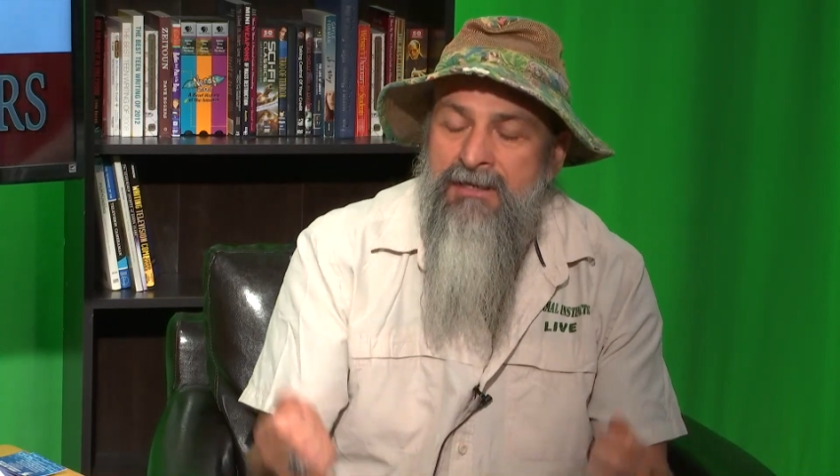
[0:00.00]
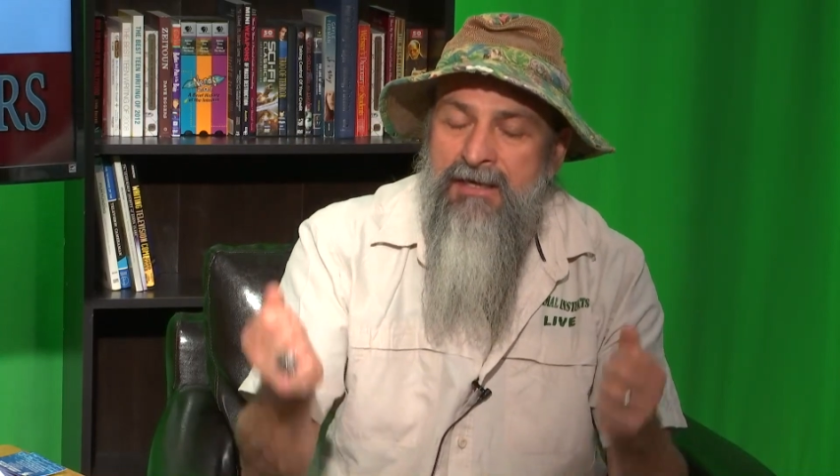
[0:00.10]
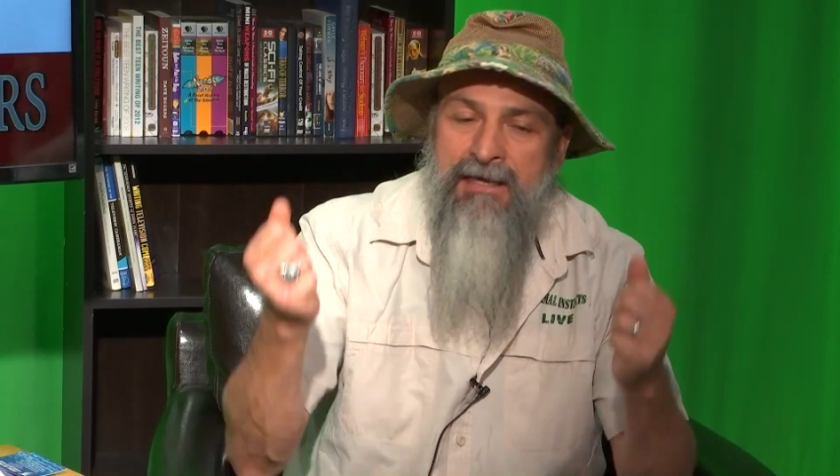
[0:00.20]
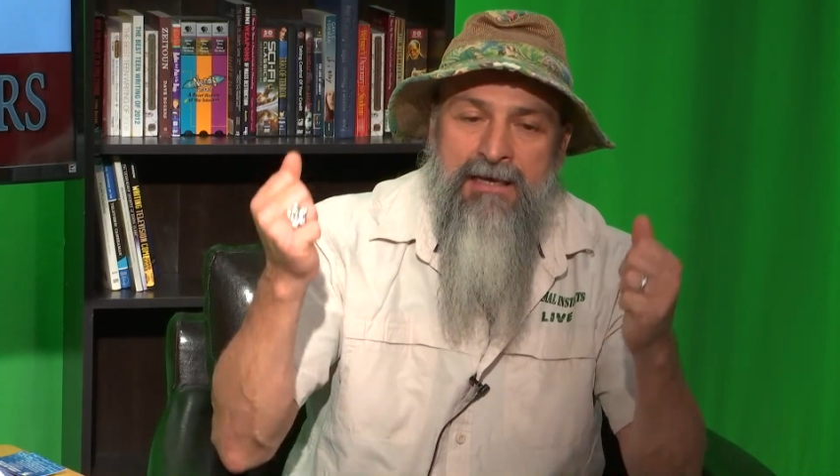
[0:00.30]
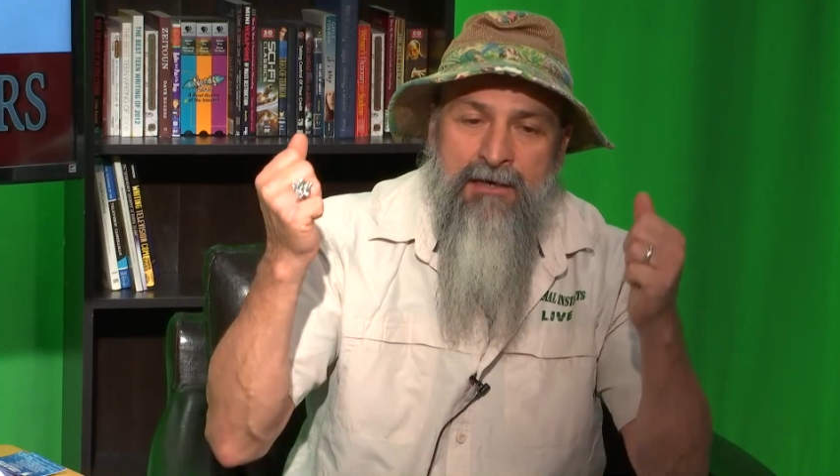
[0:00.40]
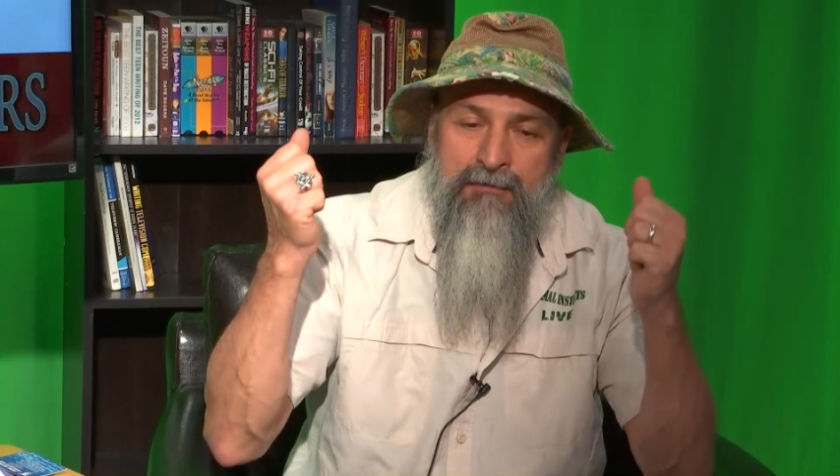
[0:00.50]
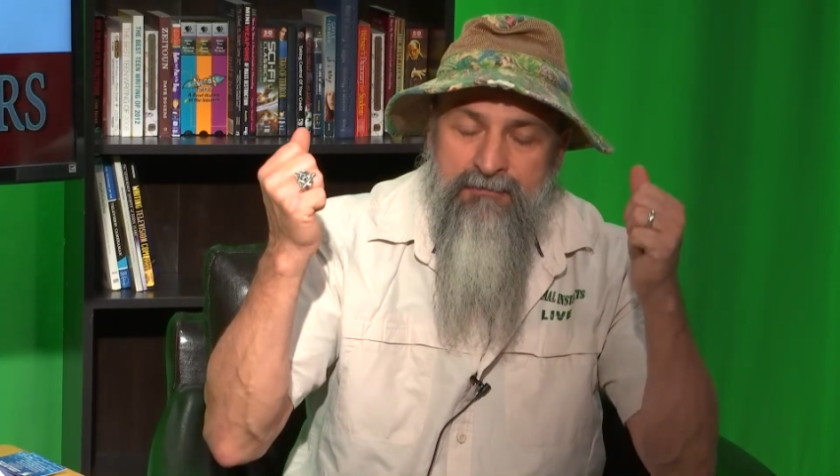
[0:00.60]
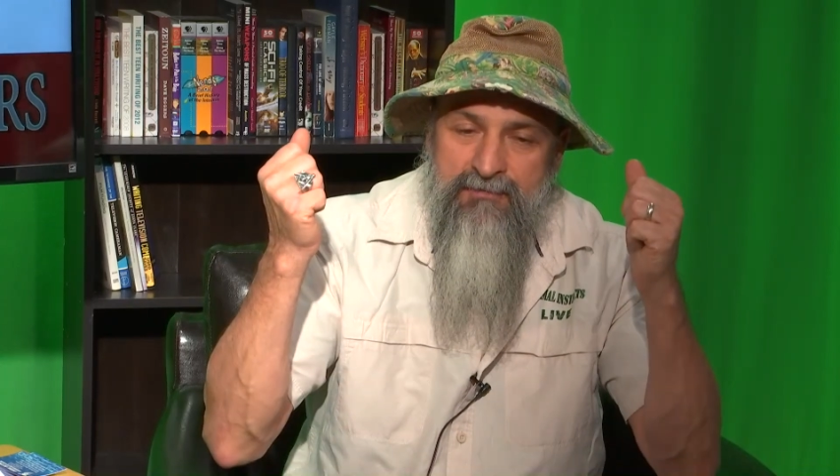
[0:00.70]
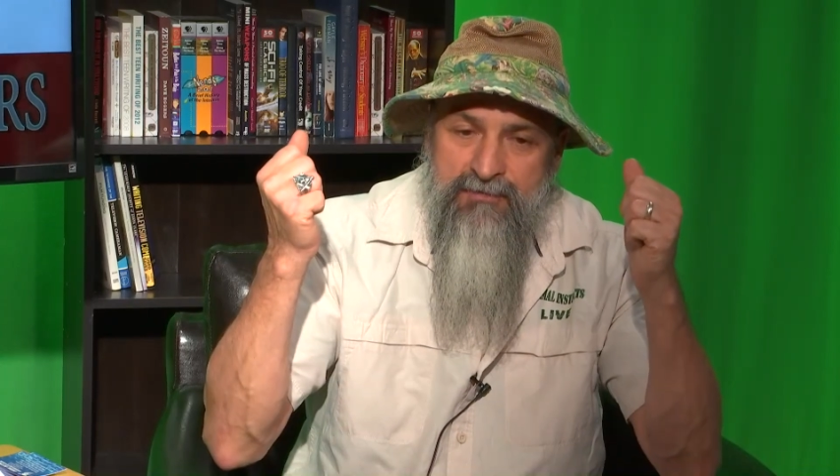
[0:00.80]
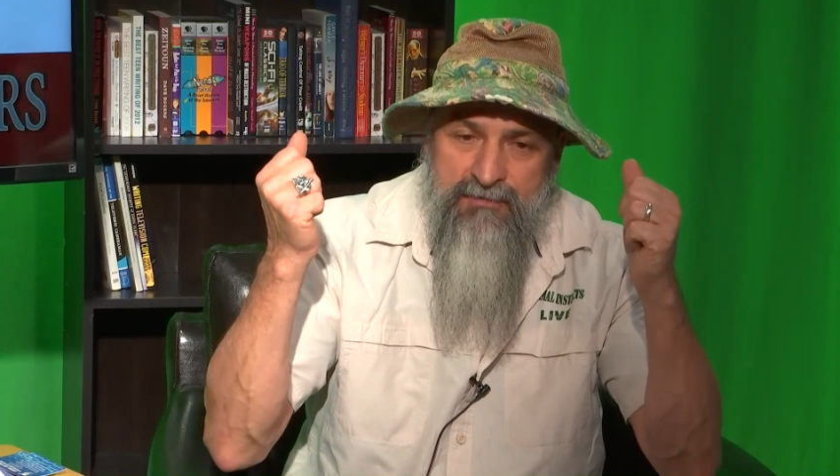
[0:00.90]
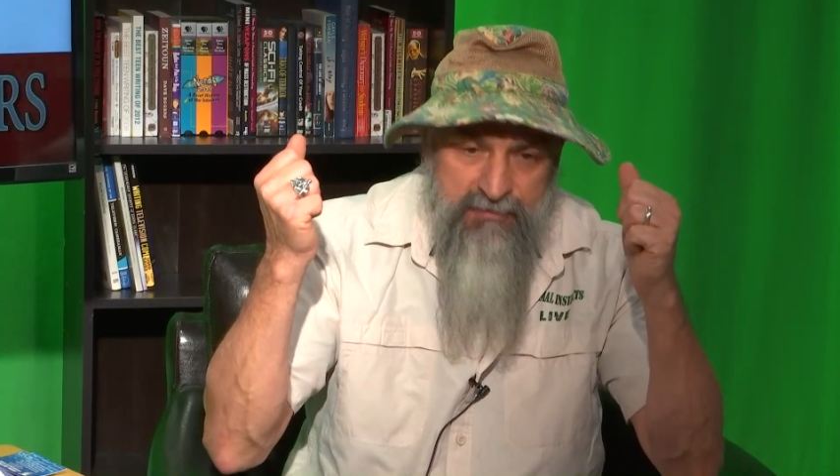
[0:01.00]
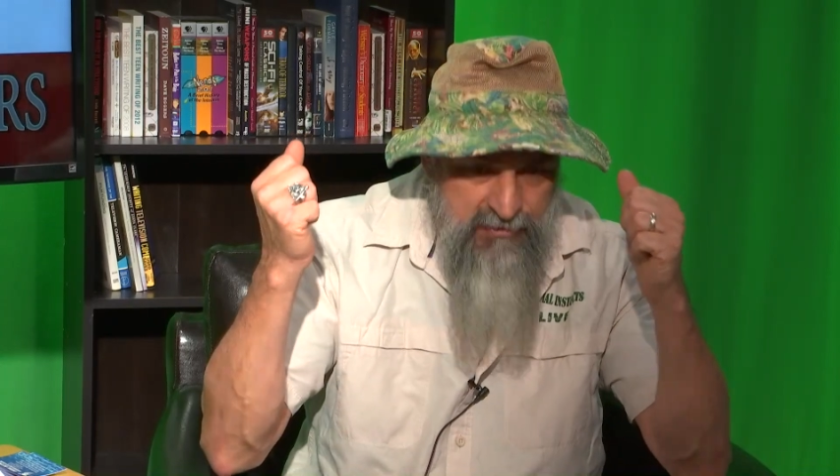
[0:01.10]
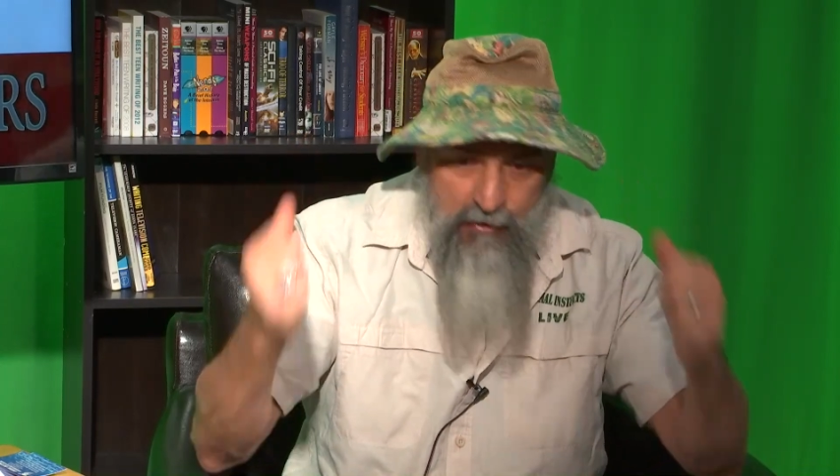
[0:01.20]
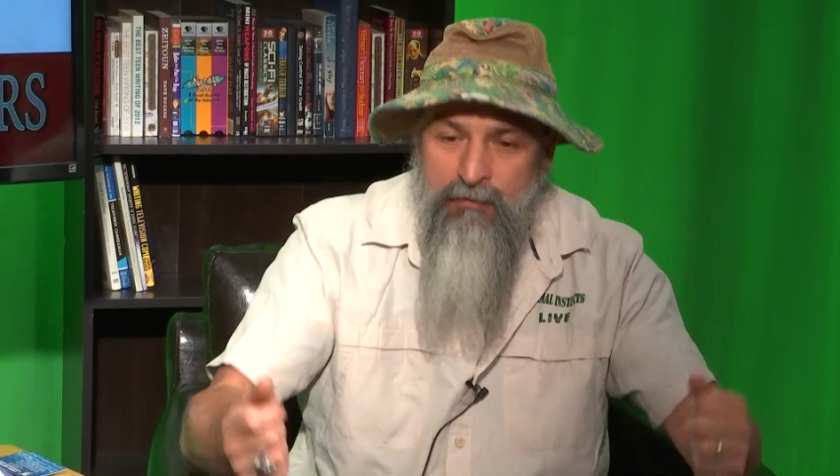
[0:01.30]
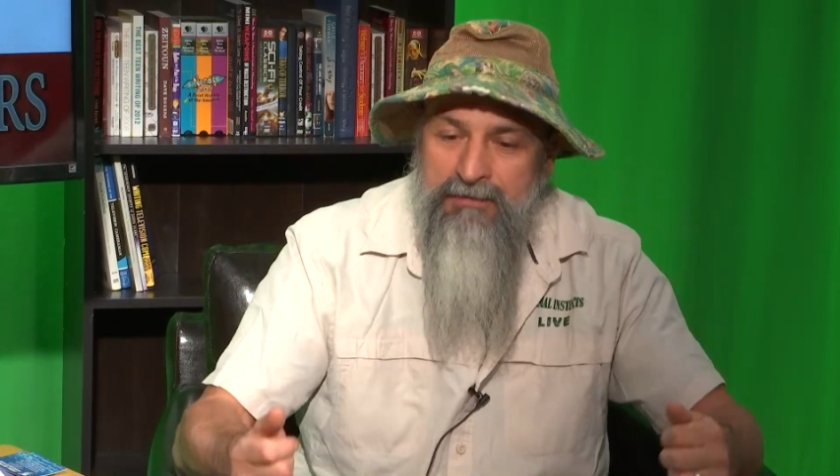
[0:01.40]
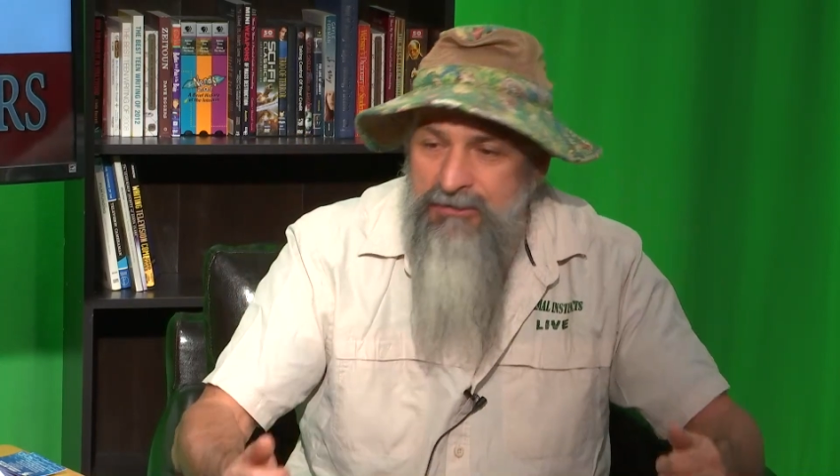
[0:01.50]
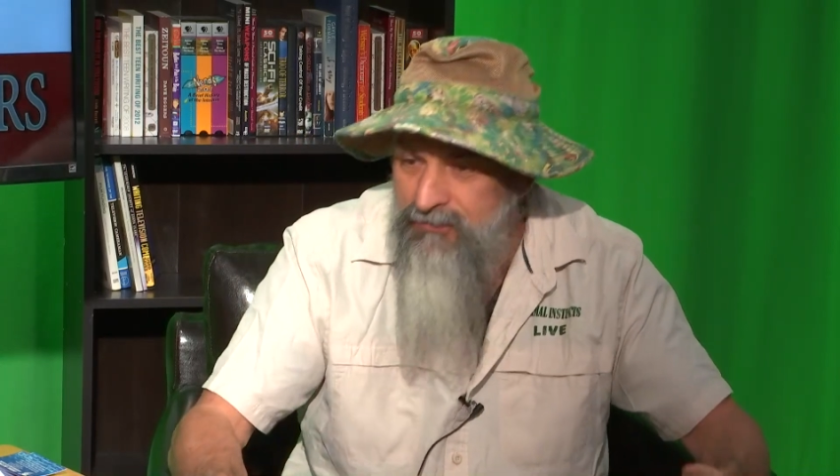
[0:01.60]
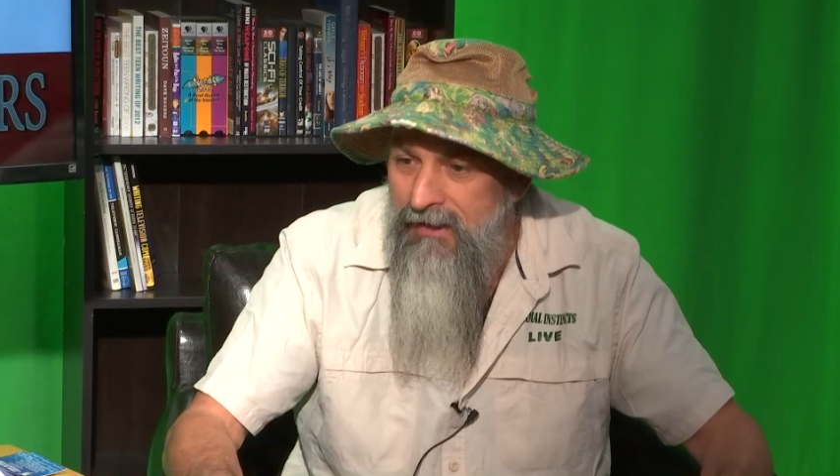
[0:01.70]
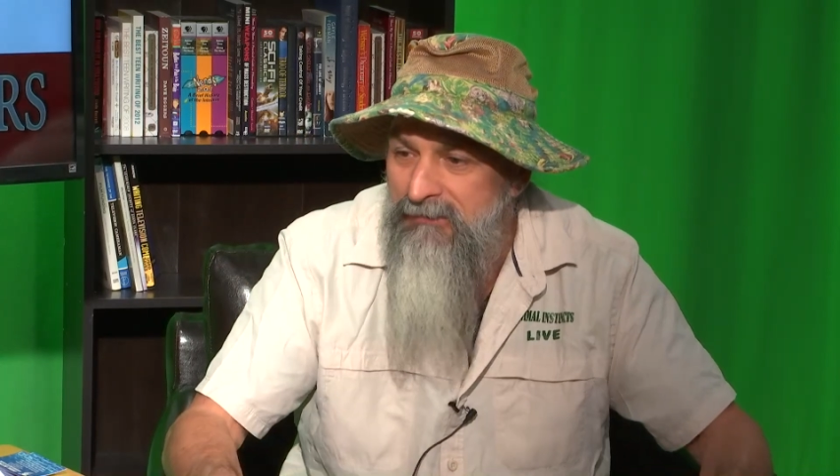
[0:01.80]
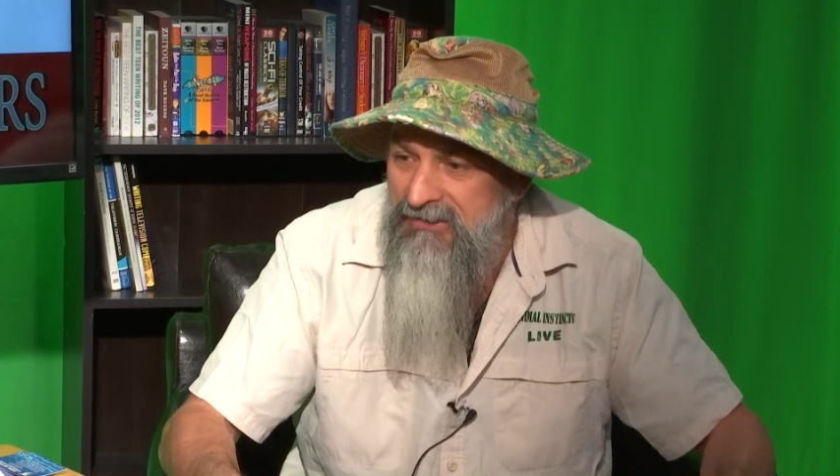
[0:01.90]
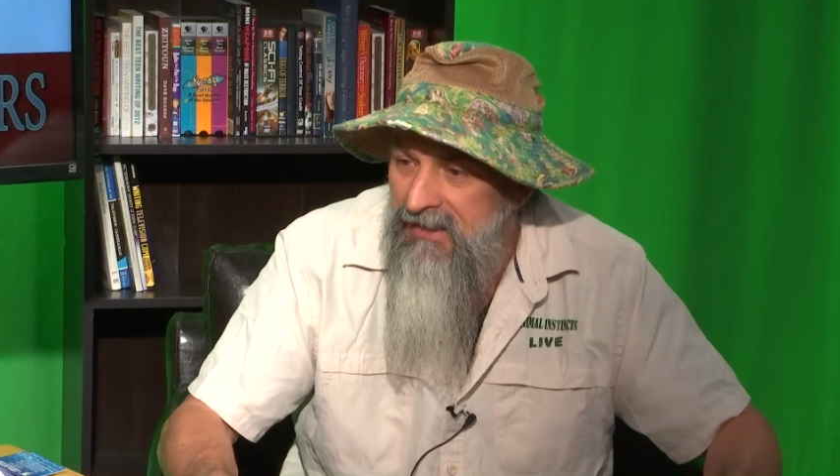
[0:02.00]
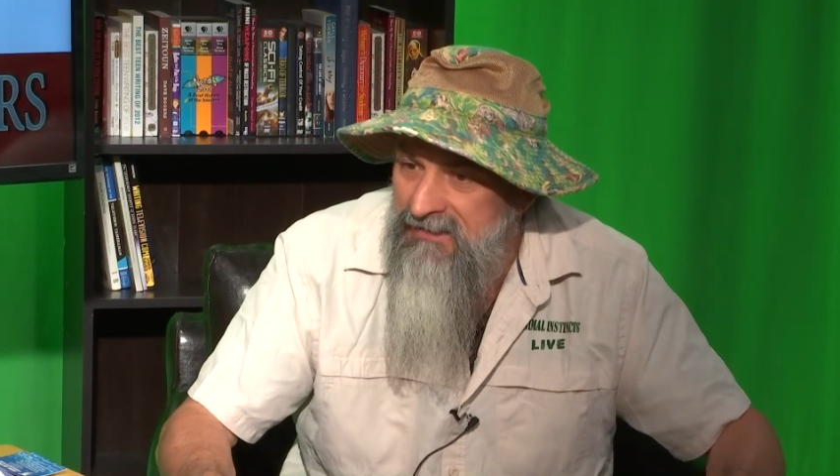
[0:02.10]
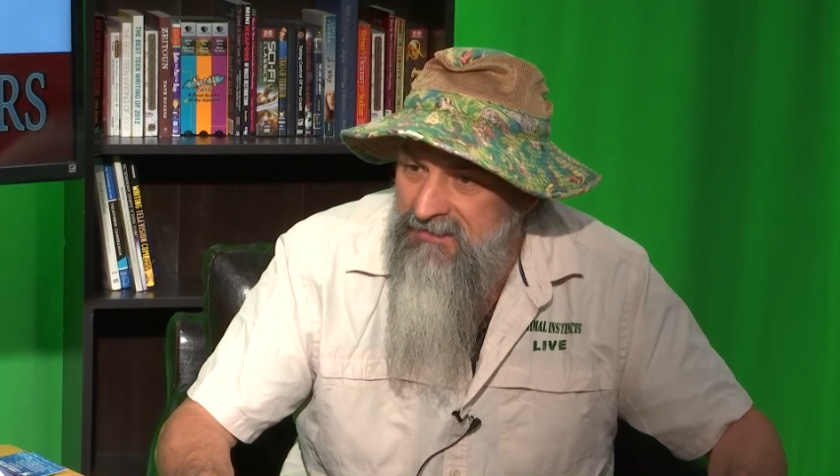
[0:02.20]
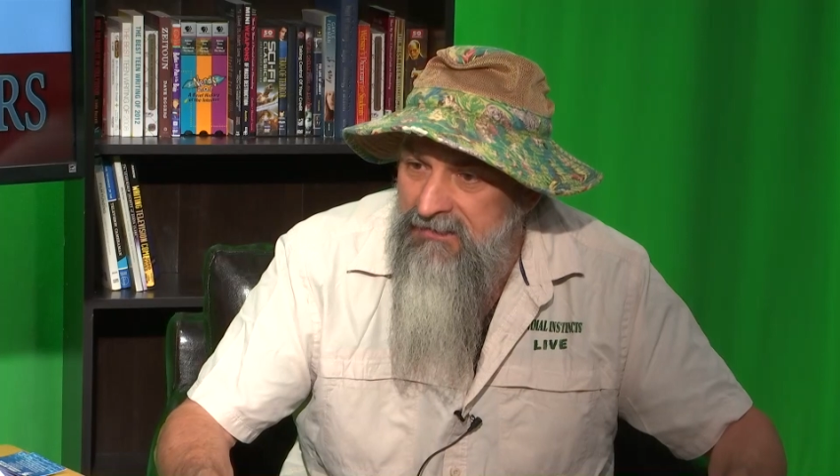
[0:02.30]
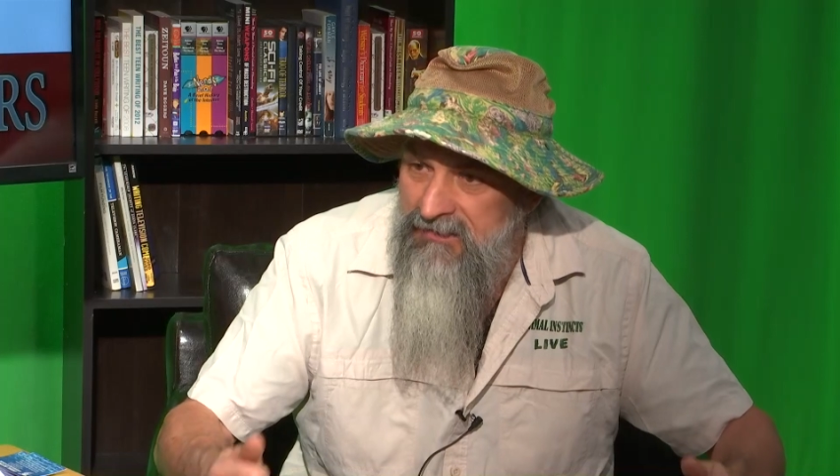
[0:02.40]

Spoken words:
and they're totally traumatized that